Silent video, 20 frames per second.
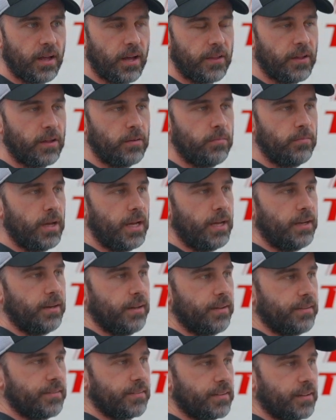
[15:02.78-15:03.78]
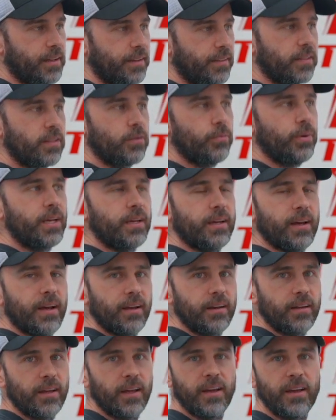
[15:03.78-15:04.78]
and then maintenance and then the
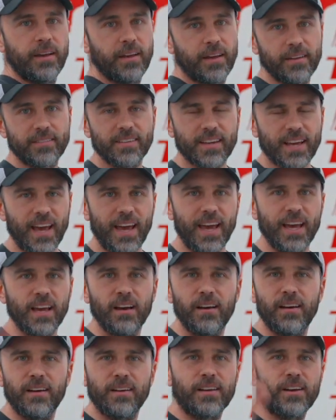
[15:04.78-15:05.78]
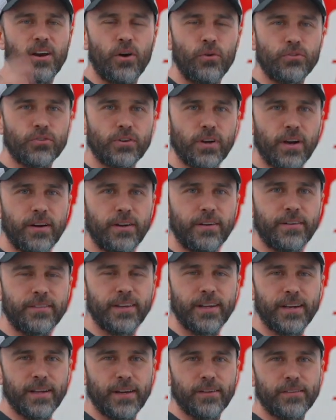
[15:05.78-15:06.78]
weekend. And it's like, hang on, Coach Garner
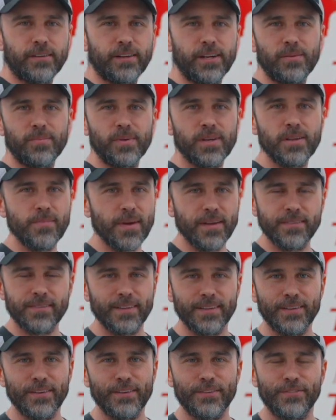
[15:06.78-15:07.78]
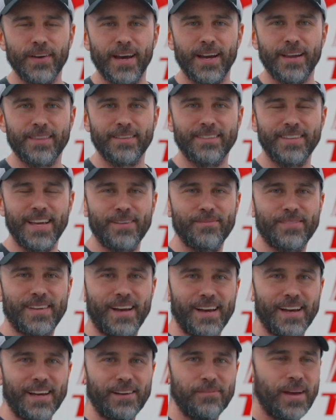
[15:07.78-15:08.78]
said I was going to build muscle and lose fat at the same
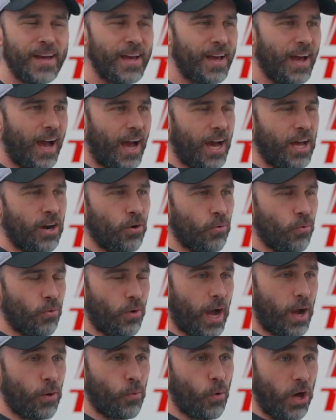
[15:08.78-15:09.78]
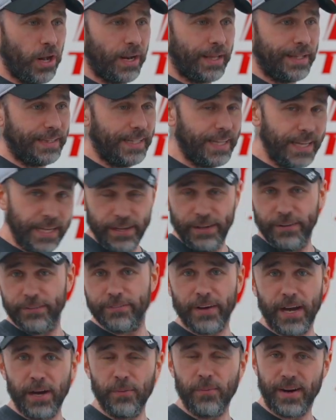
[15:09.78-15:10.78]
time. I want to
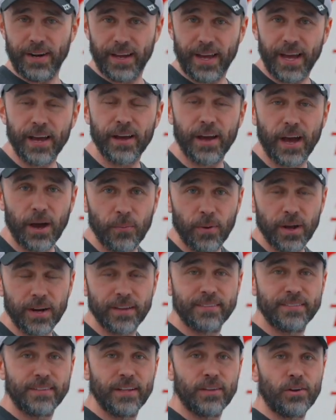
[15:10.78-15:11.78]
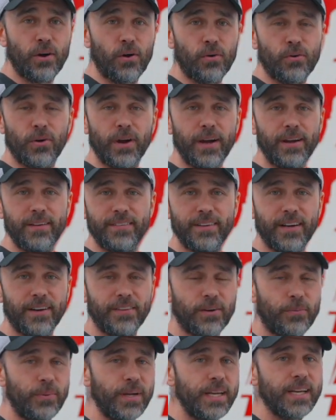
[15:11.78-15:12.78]
live. I want to still go crazy
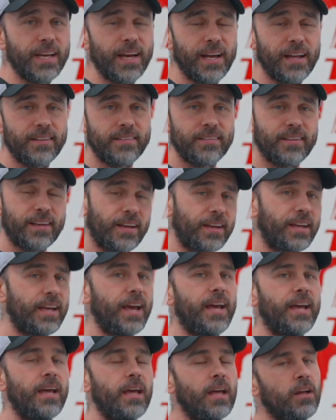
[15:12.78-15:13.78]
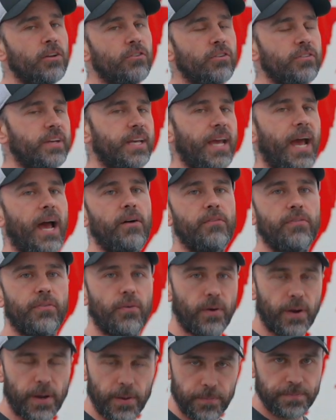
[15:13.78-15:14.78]
on the weekends. It's like, okay, just account
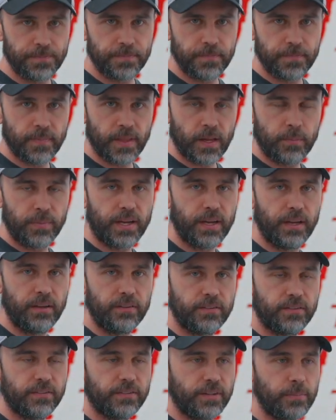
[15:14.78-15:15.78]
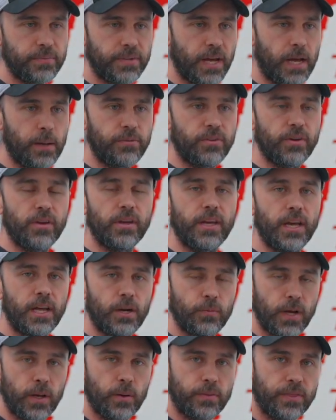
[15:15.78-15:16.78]
for it. Because sometimes you can get
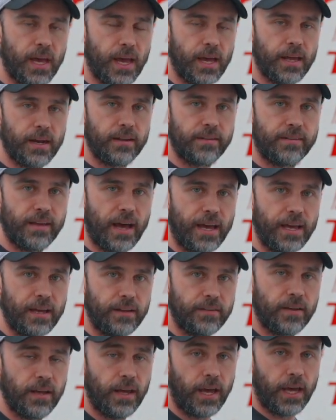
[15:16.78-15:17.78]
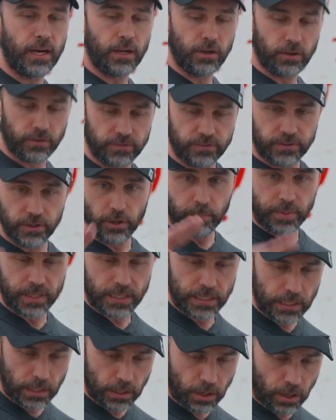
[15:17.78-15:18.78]
away with that in a diet and it'll still
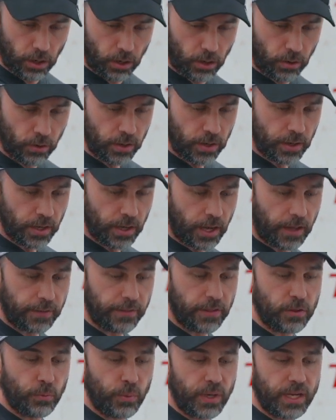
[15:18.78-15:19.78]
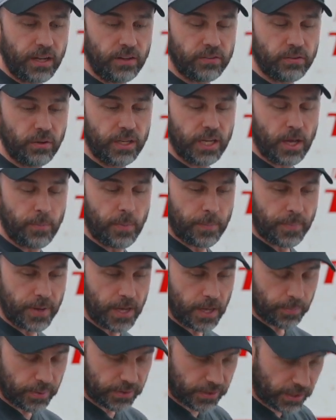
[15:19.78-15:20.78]
be low, and then the weekend's only up a bit, but